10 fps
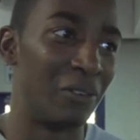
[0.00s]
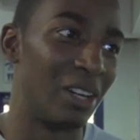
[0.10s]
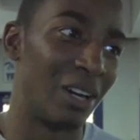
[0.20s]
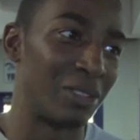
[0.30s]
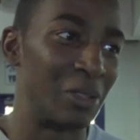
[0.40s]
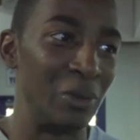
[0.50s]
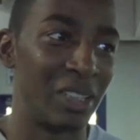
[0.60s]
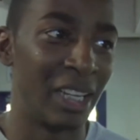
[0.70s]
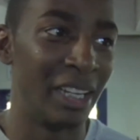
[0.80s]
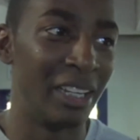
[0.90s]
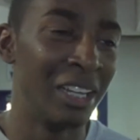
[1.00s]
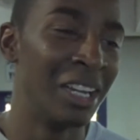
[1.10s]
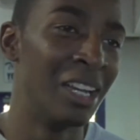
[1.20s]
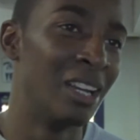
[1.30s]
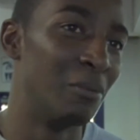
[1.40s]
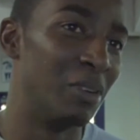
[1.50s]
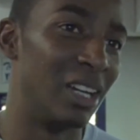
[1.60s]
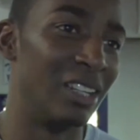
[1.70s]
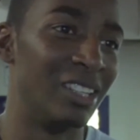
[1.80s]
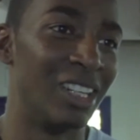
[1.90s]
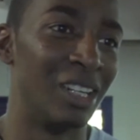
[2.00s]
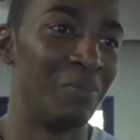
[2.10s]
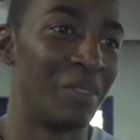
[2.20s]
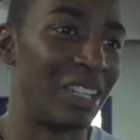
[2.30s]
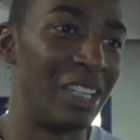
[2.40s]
or I was too skinny. But I